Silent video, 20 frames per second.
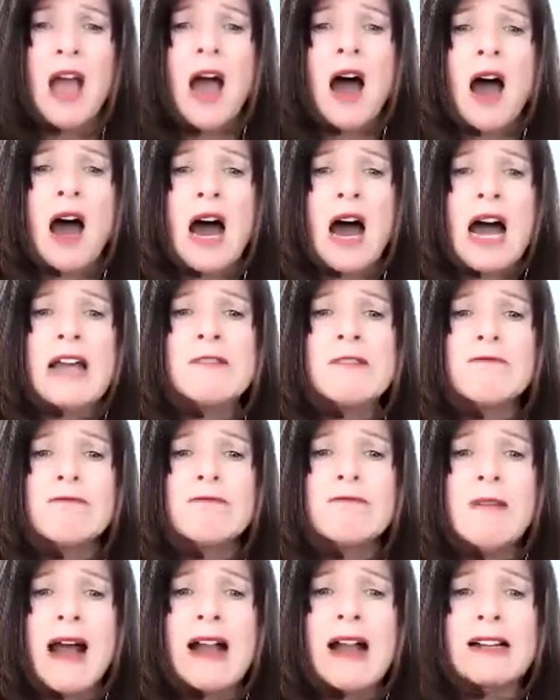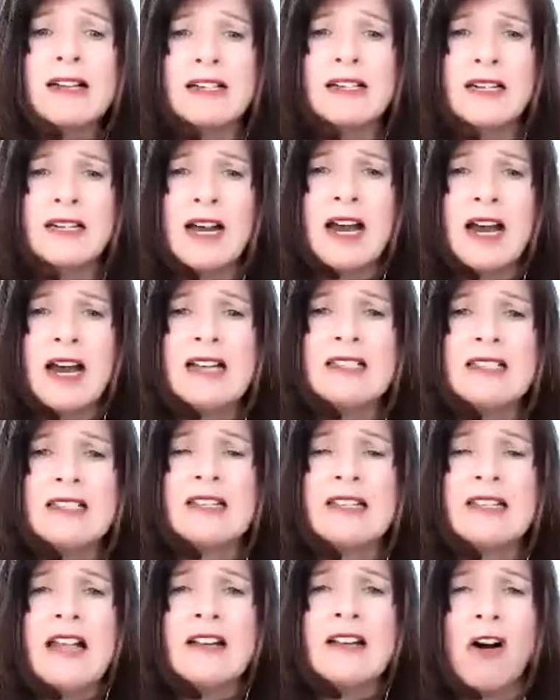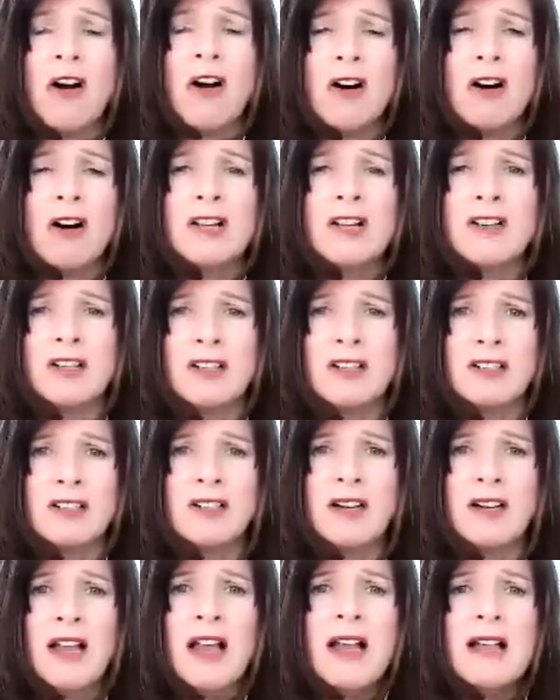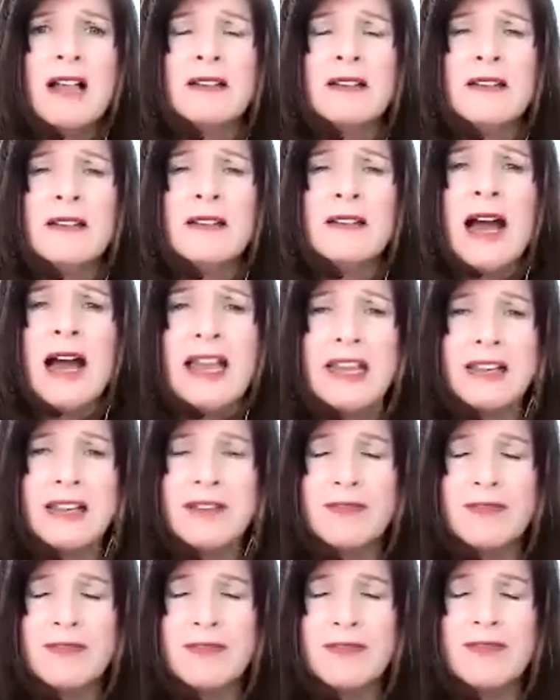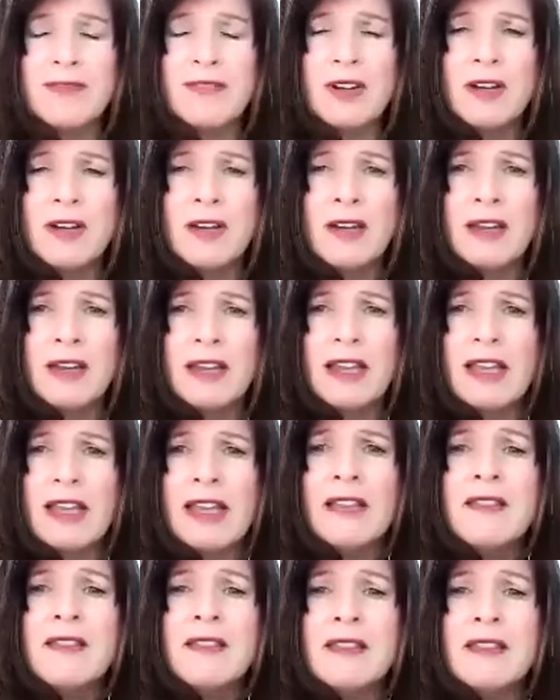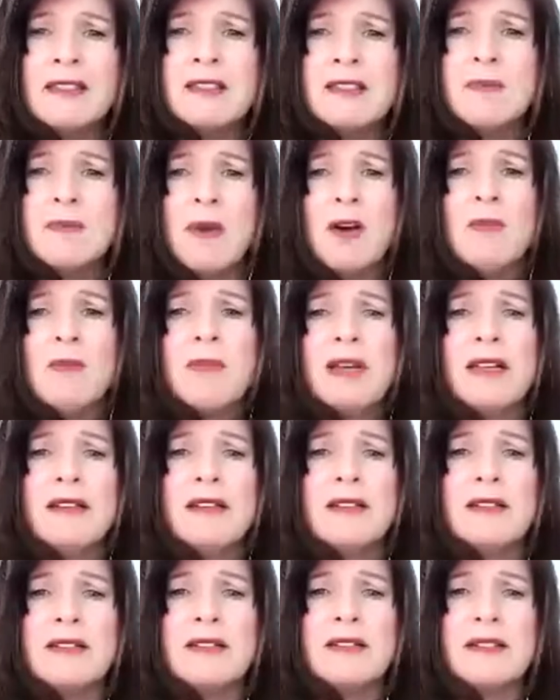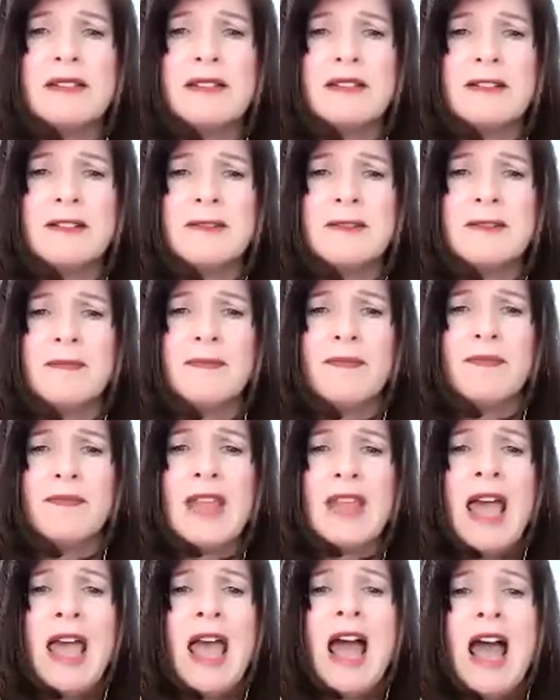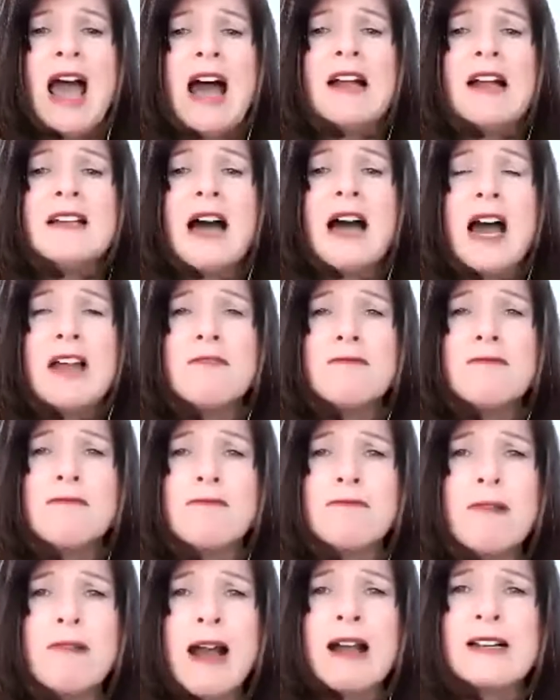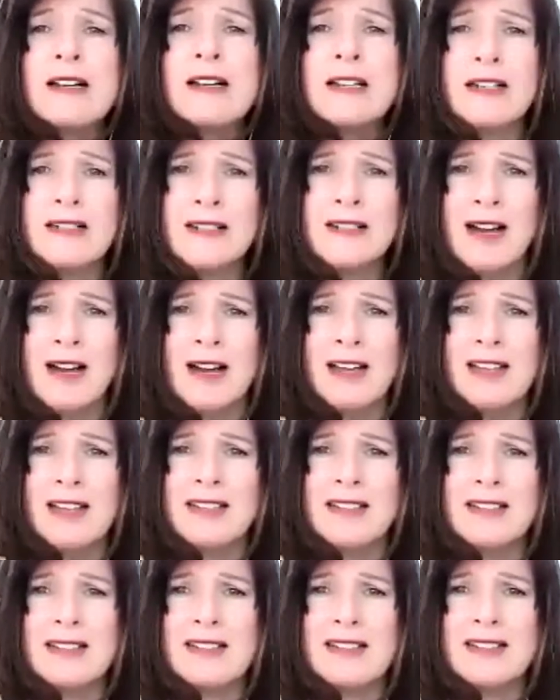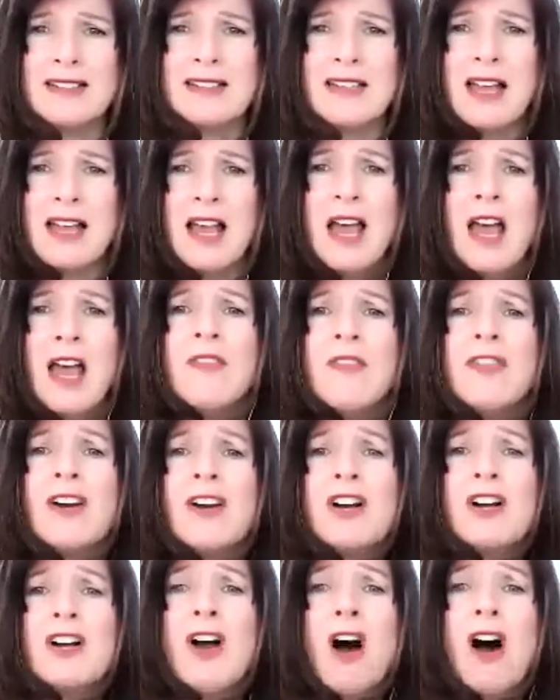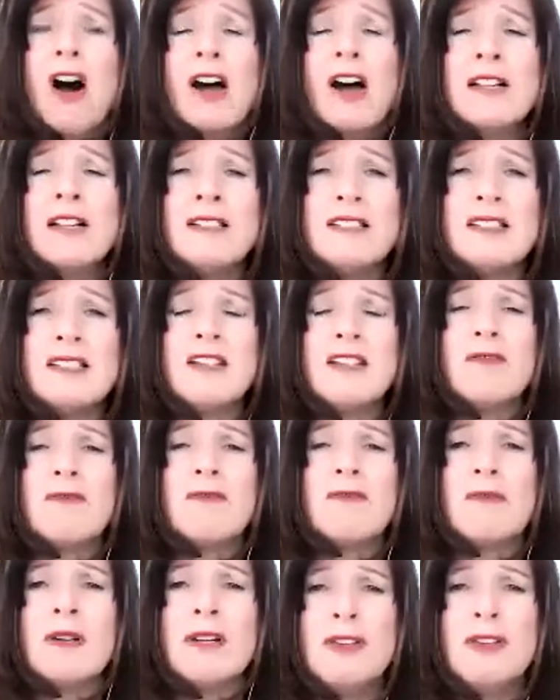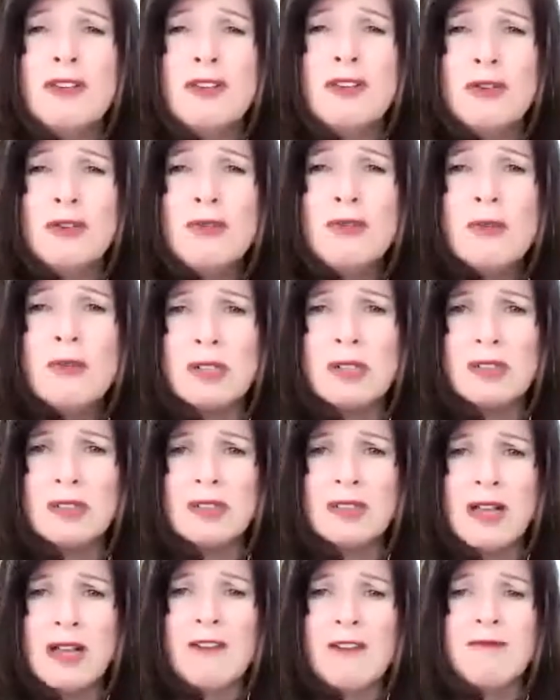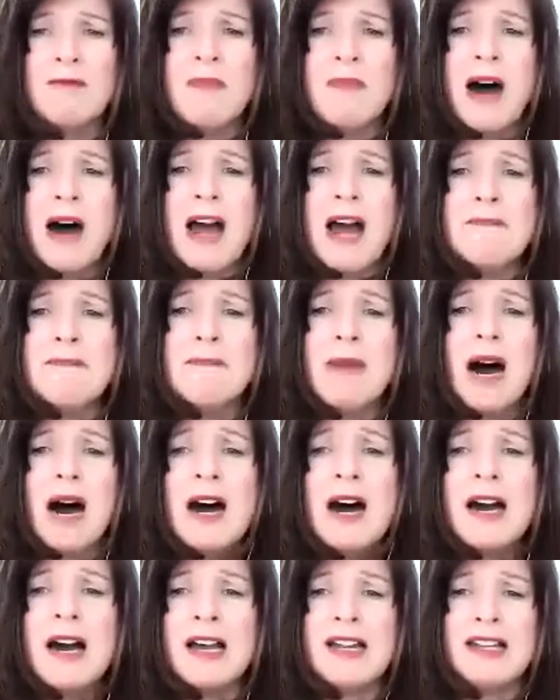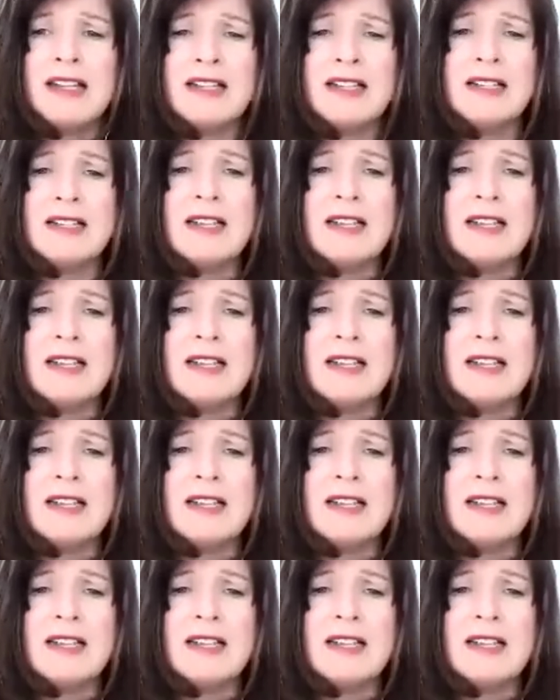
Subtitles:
I recognize and honor life in this moment. And I recognize the constant renewal of my mind